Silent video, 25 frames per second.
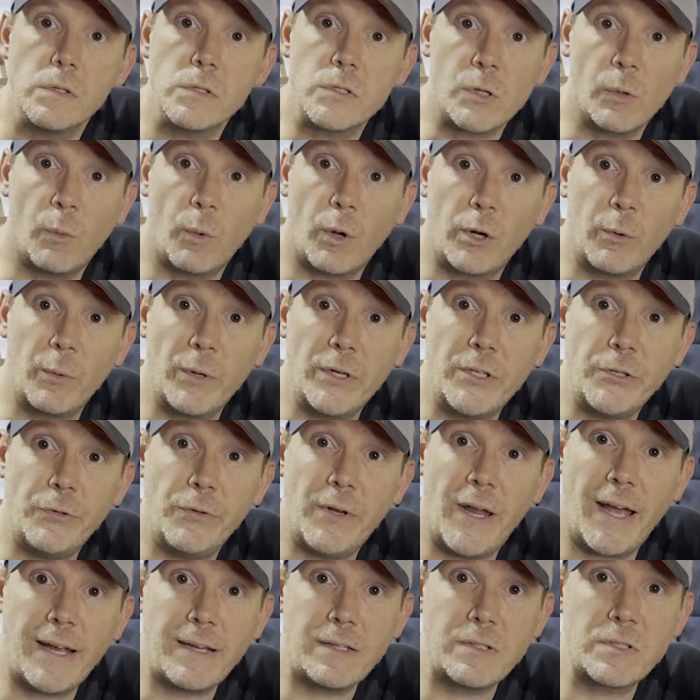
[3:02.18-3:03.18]
So what do we do
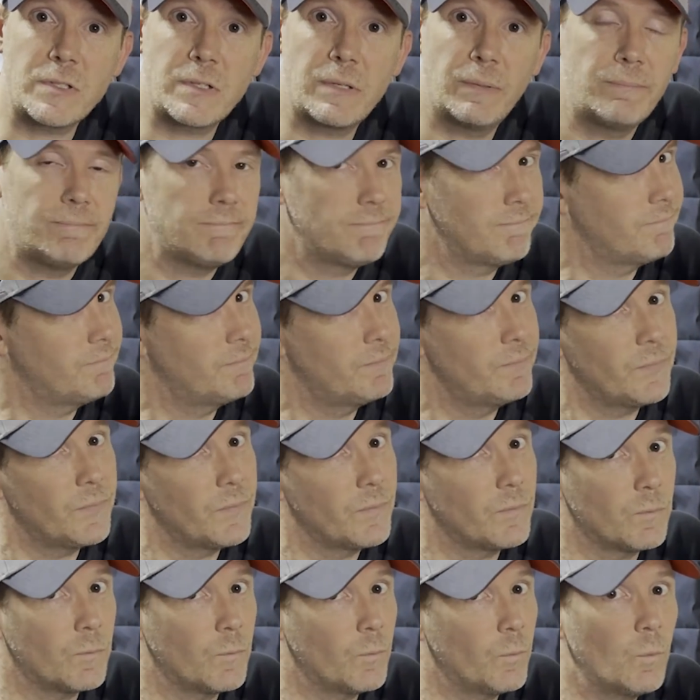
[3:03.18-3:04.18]
next?
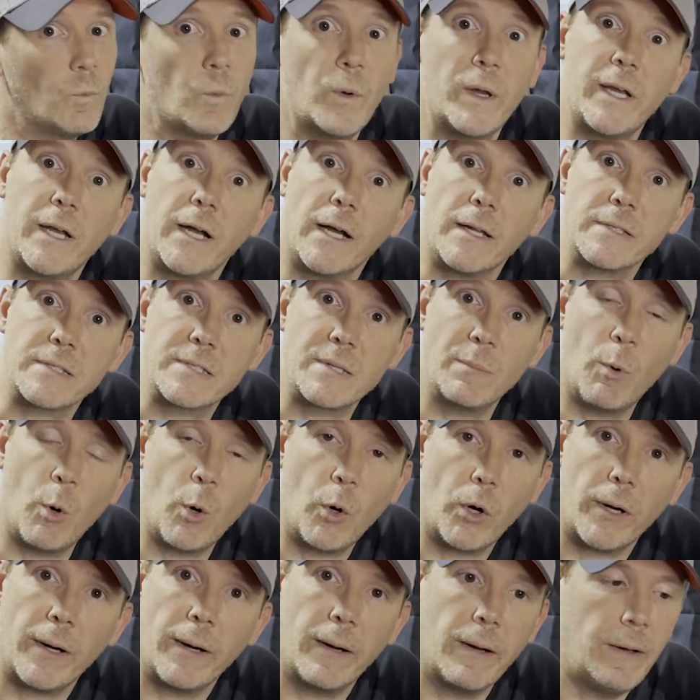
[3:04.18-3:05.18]
We cut some
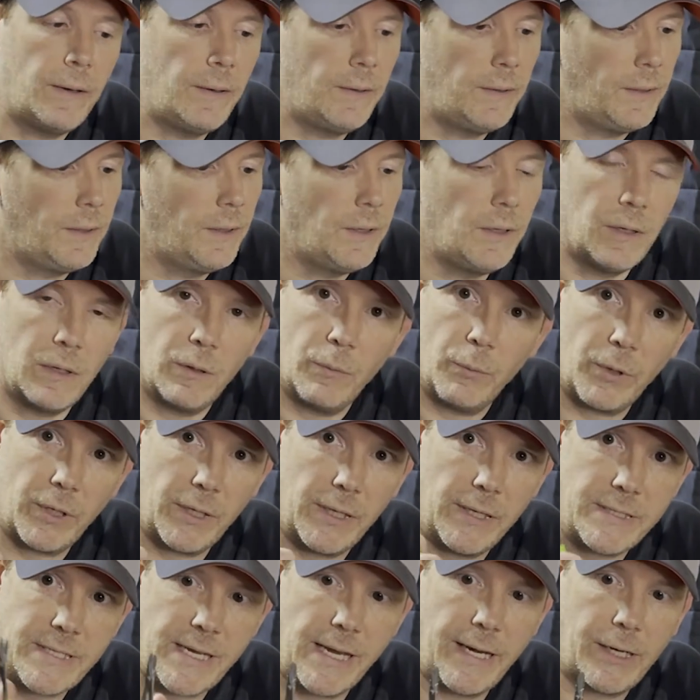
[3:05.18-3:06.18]
more. We're going
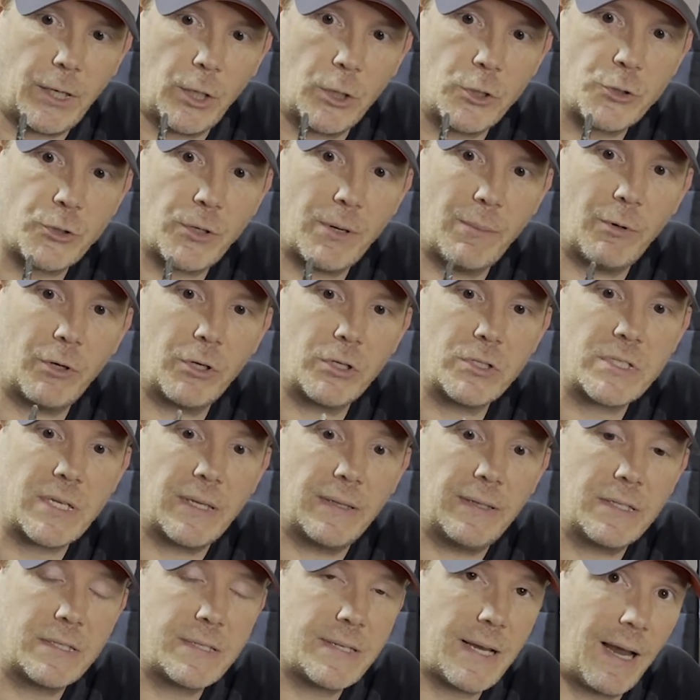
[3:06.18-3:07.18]
to take our trimmers,
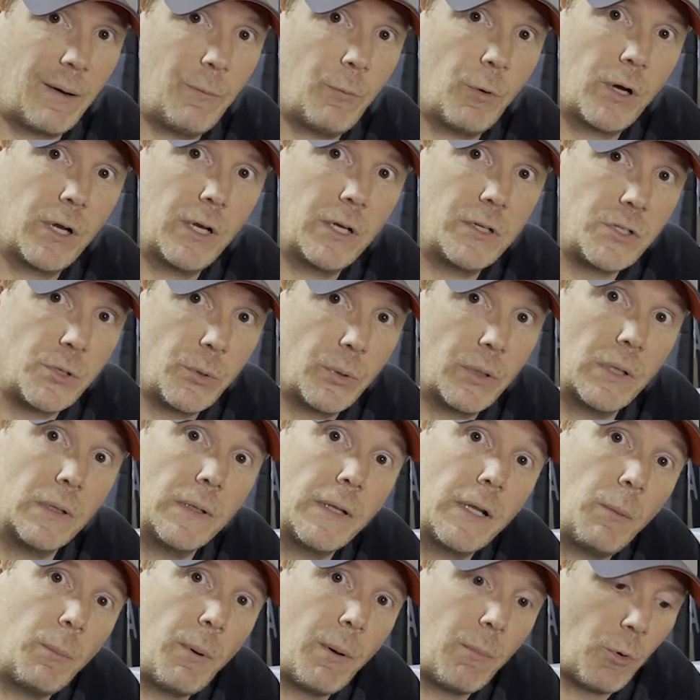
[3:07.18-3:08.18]
and this time we're going to do it a
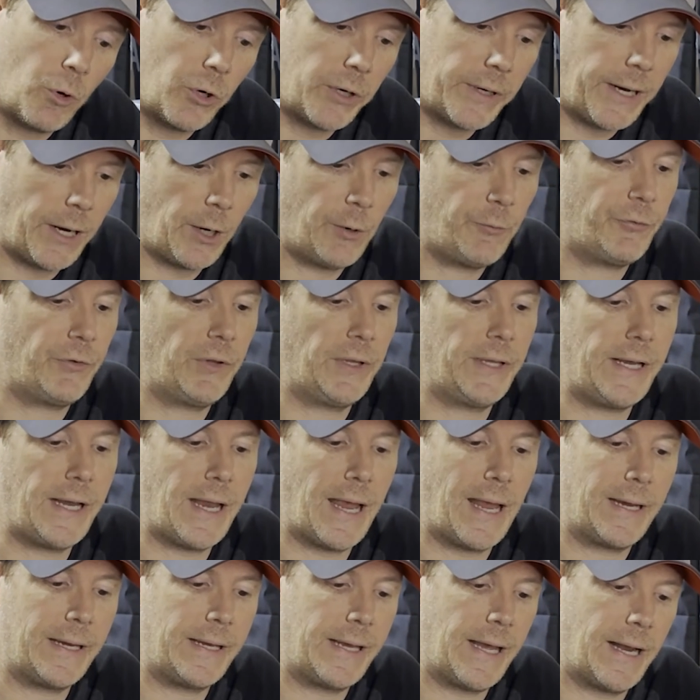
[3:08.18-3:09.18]
little bit more carefully
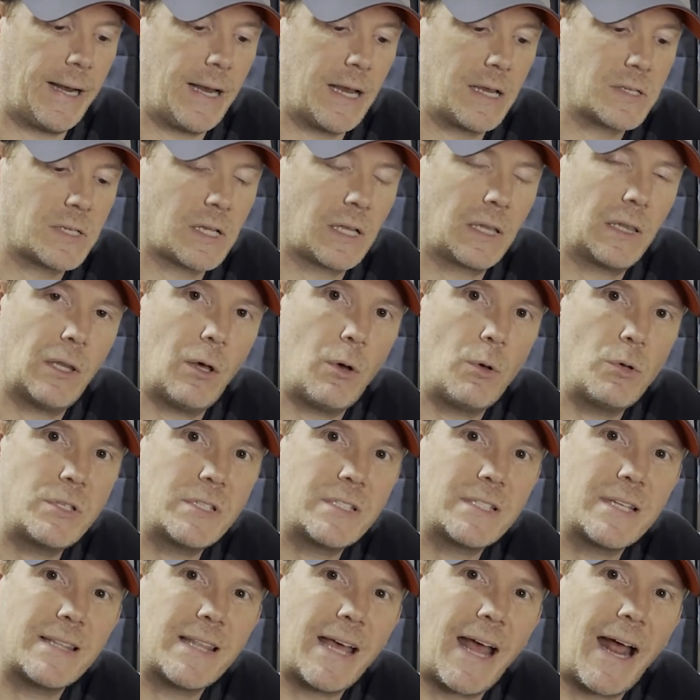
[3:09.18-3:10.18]
and get as close
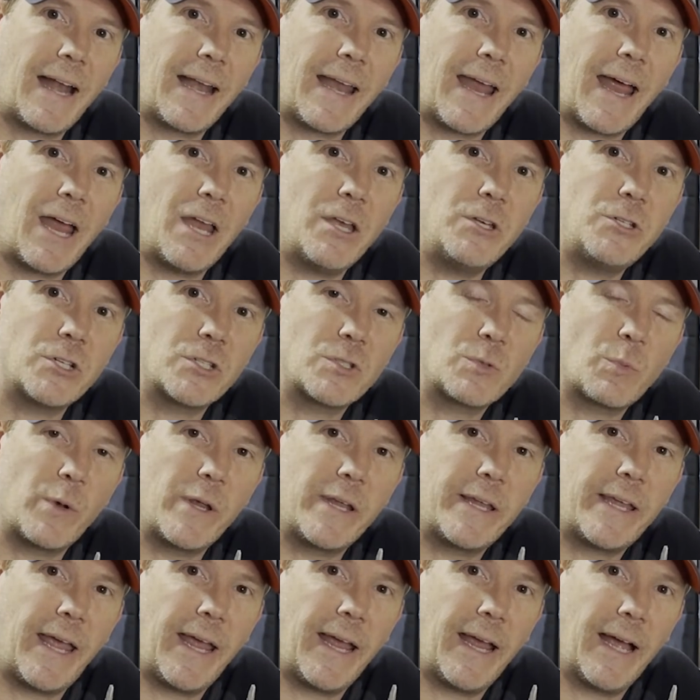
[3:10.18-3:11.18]
to that edge as we
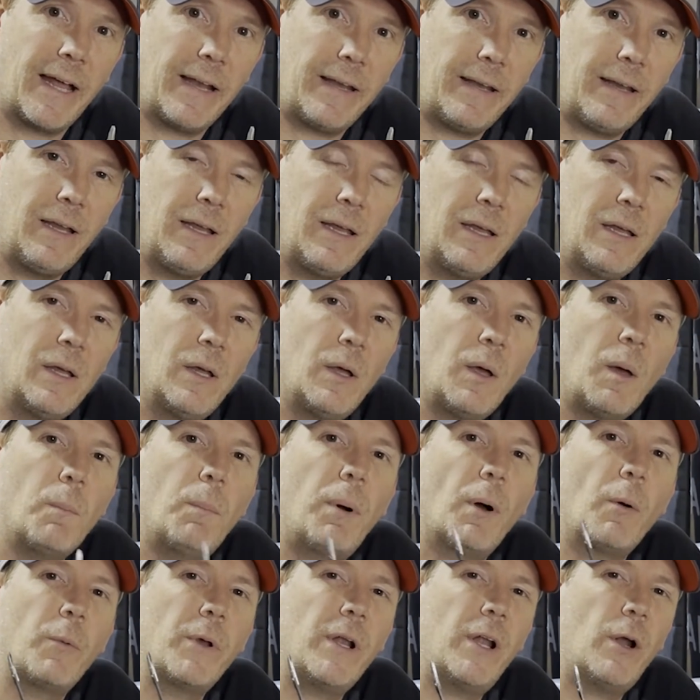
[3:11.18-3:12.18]
can.
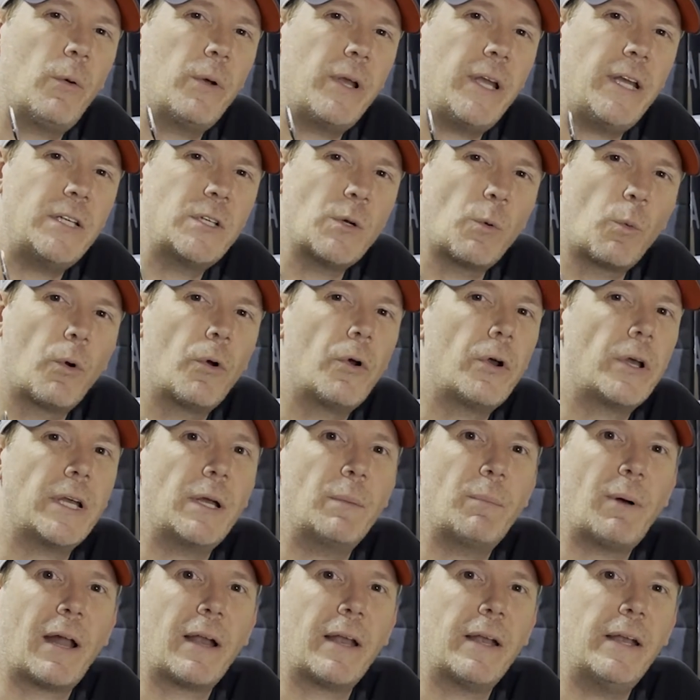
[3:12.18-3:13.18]
But we don't need to worry
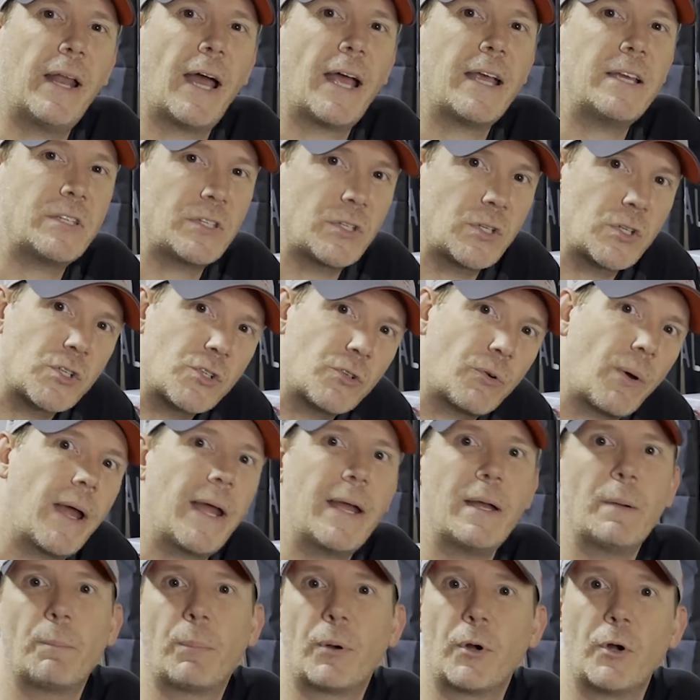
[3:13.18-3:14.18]
about a nice,
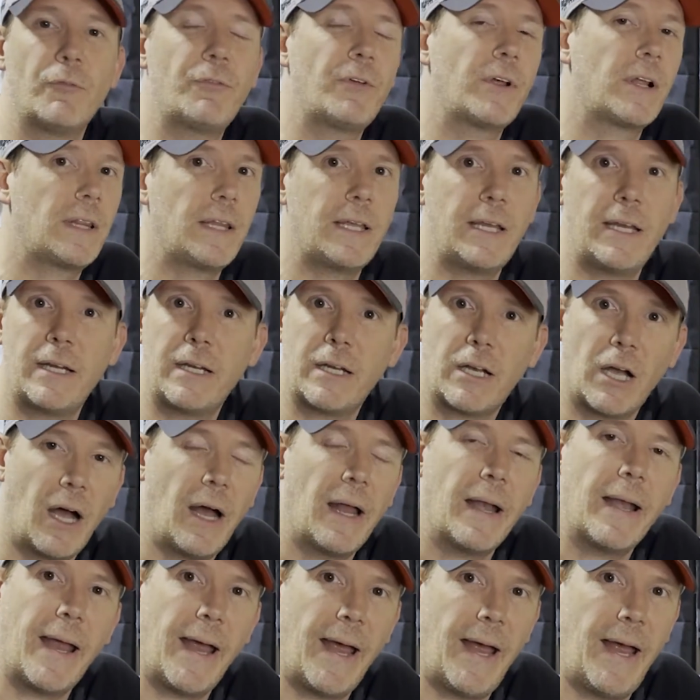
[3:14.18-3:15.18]
straight, perfectly
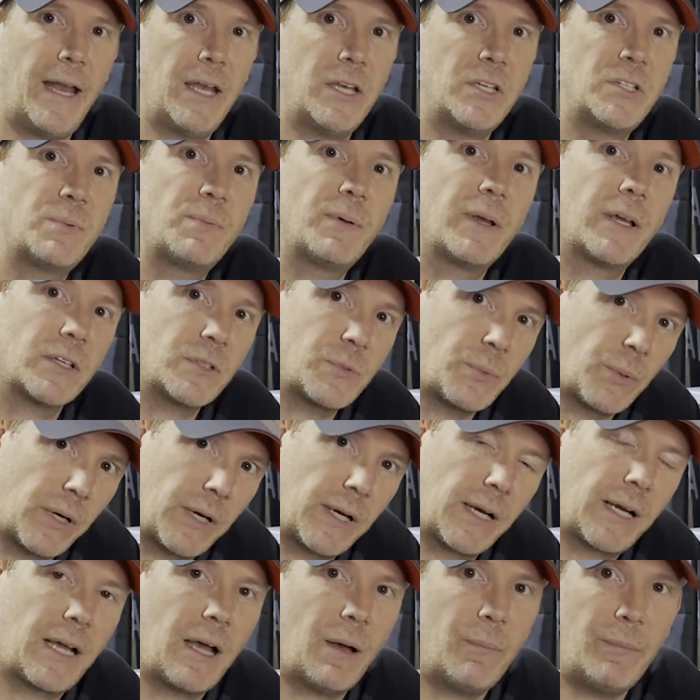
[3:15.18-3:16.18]
cut edge because we're
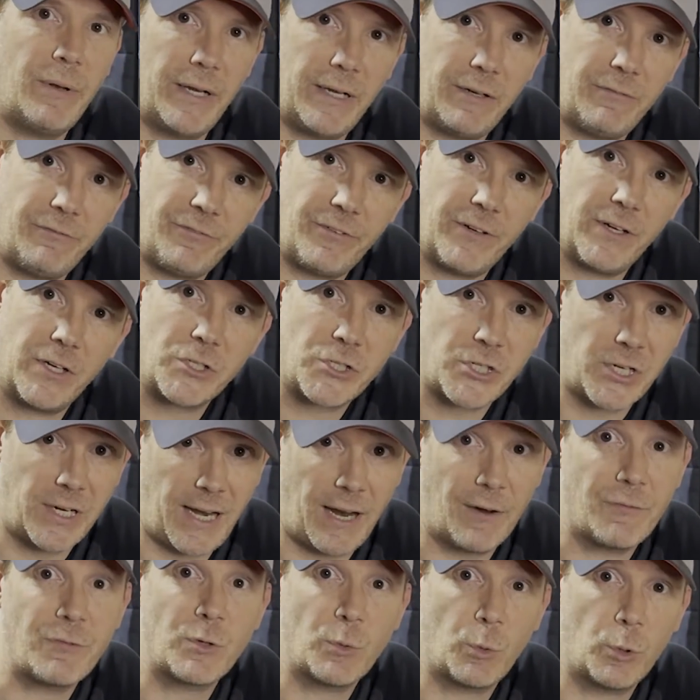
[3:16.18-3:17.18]
going to come in and finish it
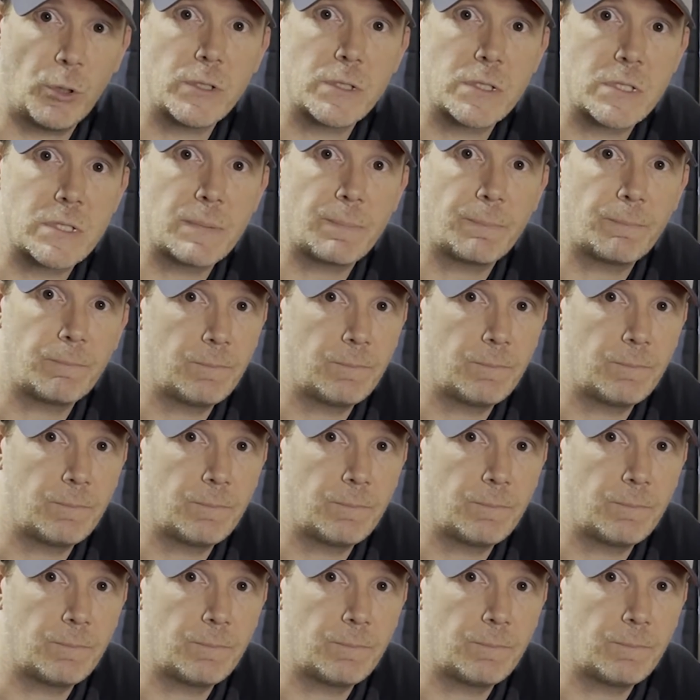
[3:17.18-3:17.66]
afterwards.